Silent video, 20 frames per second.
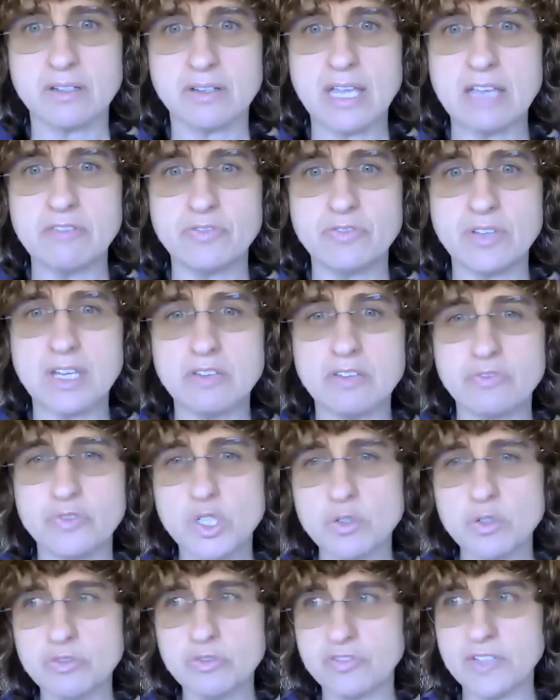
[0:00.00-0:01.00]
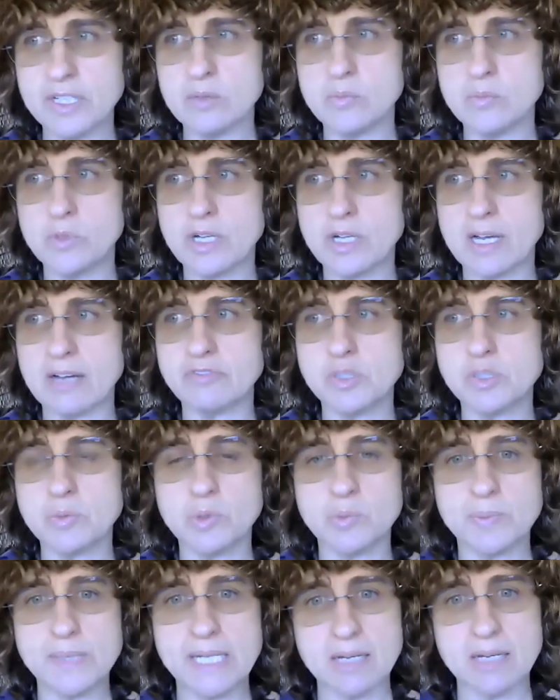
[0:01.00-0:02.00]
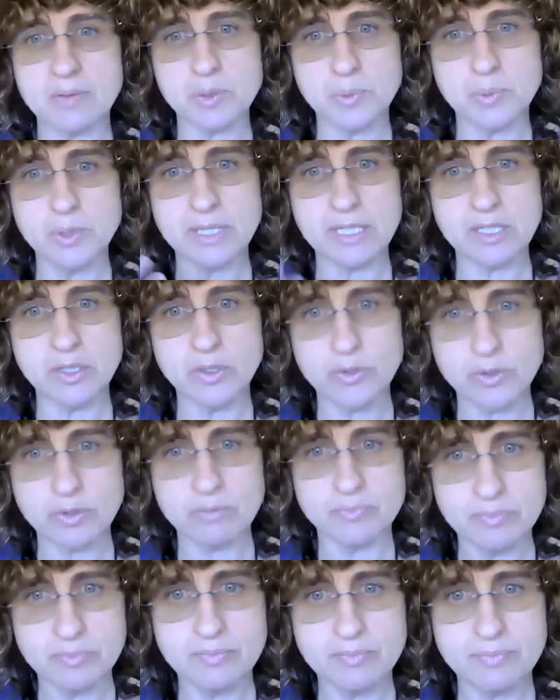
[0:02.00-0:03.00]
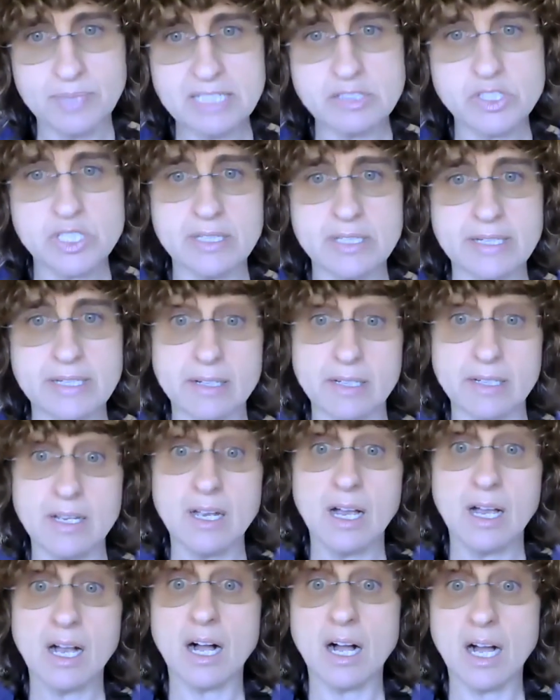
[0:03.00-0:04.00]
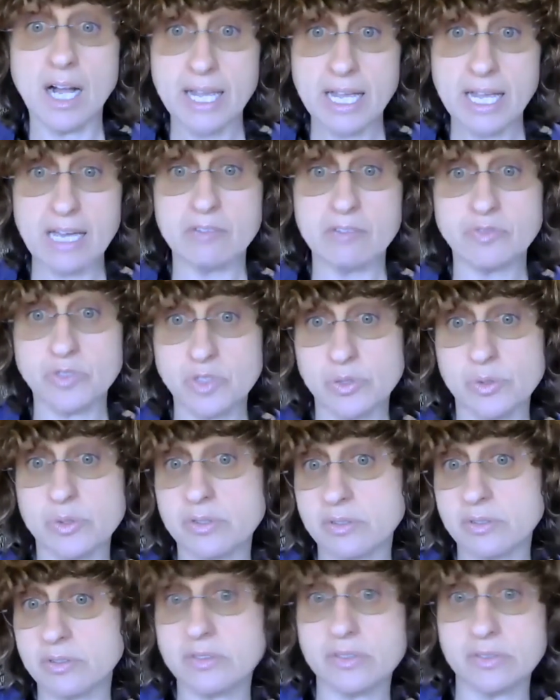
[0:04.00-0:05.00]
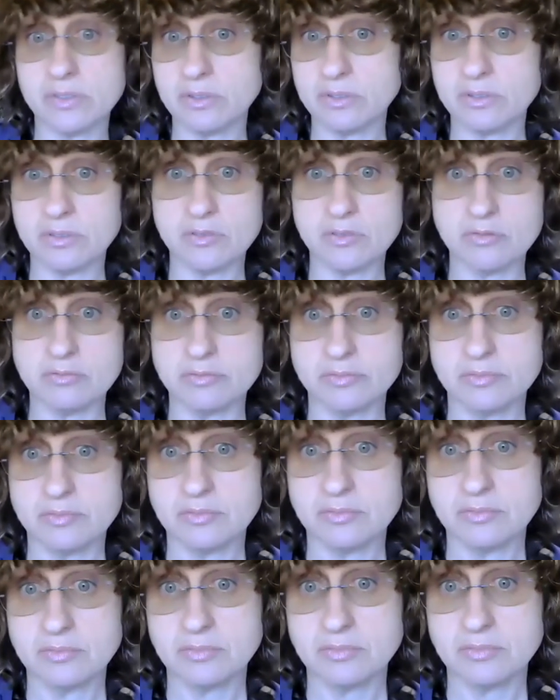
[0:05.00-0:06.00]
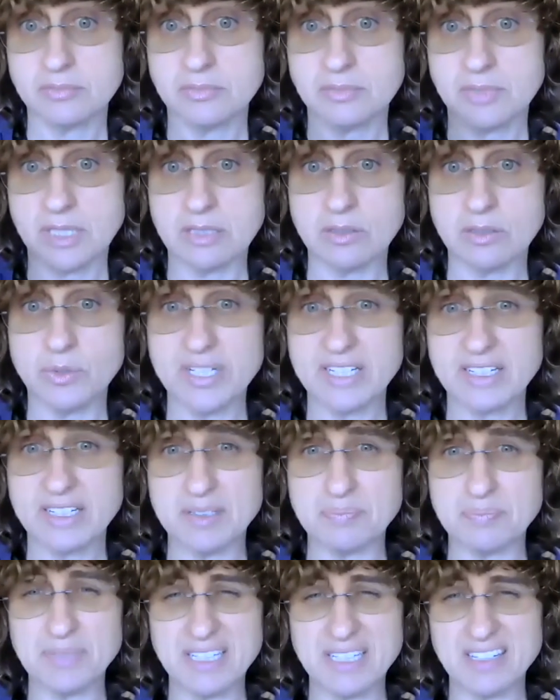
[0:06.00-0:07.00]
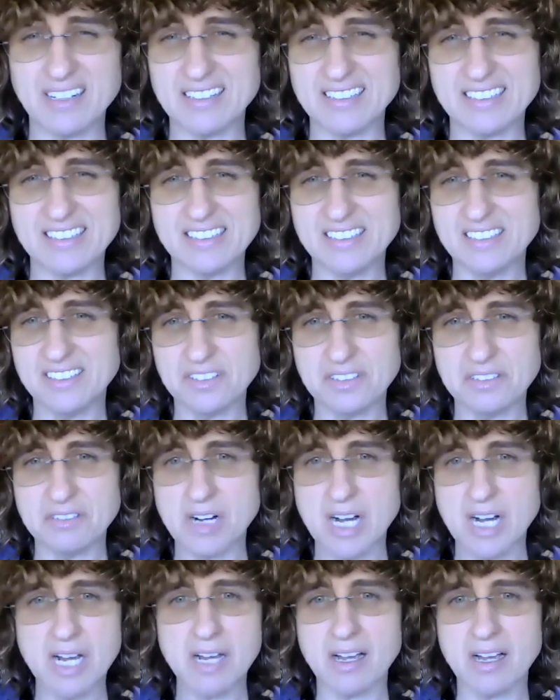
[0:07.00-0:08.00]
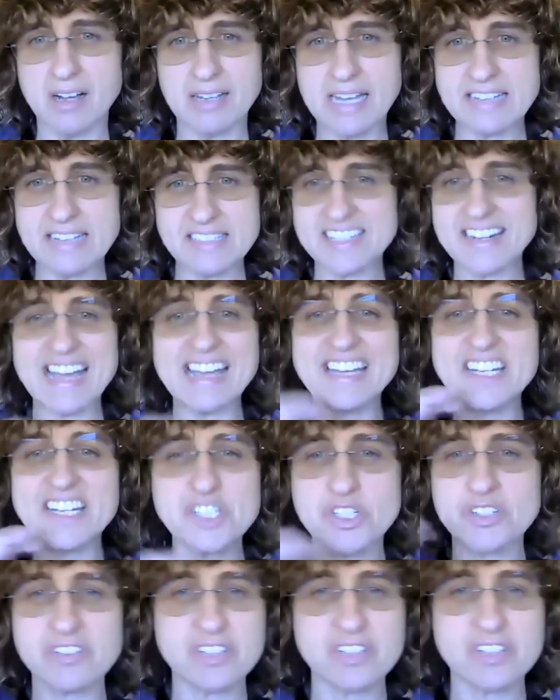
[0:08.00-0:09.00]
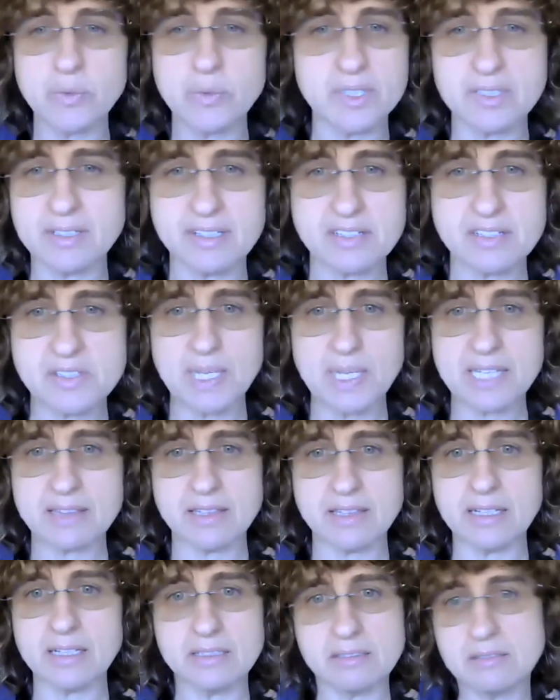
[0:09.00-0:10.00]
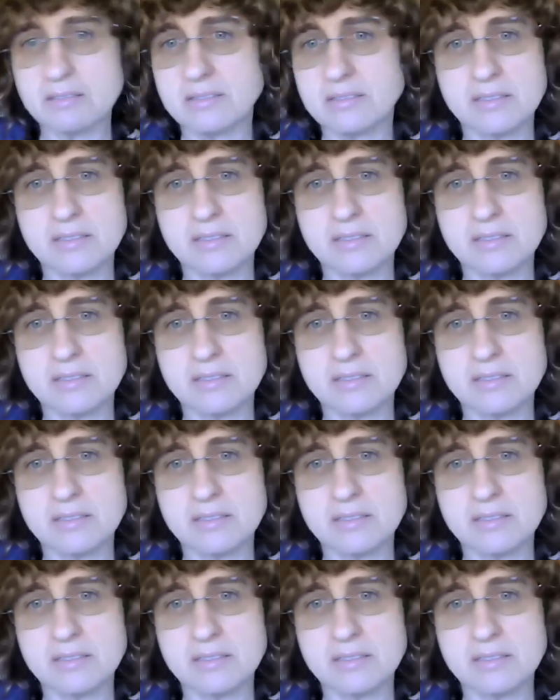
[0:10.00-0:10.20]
If you feel more comfortable being able to put in your pitch letter, I have talked to a lawyer, but you know, as an agent, I wouldn't expect that.